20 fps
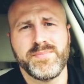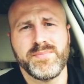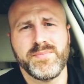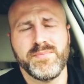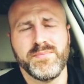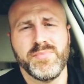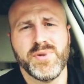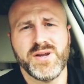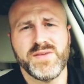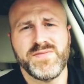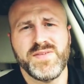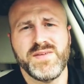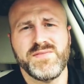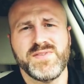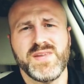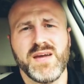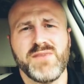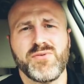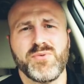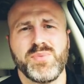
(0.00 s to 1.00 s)
But if they've
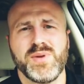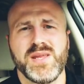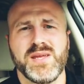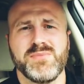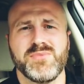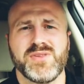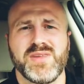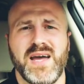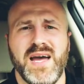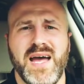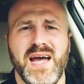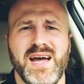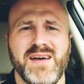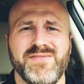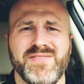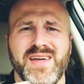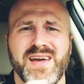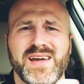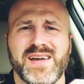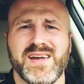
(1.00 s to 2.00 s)
never been able to
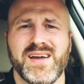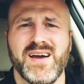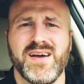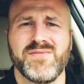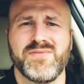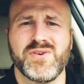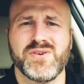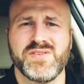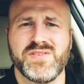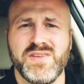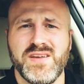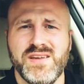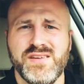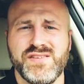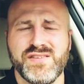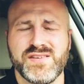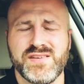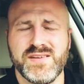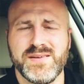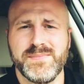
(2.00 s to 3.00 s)
have that
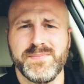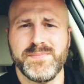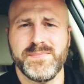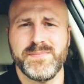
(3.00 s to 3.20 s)
conversation